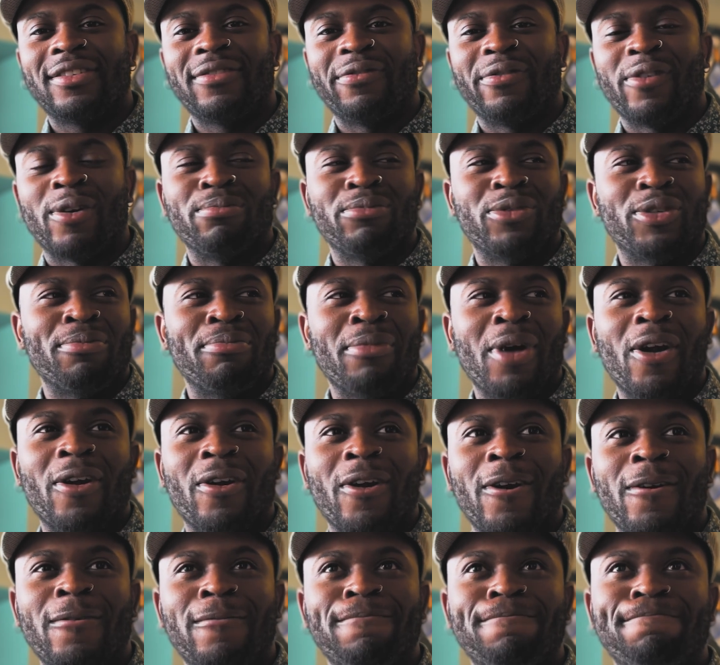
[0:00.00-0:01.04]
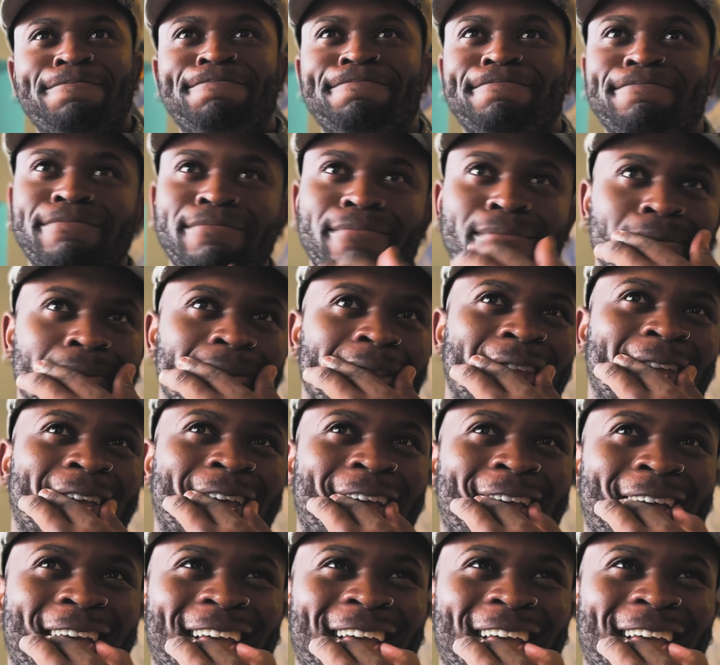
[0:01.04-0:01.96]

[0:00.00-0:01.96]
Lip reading: from tomorrow. I work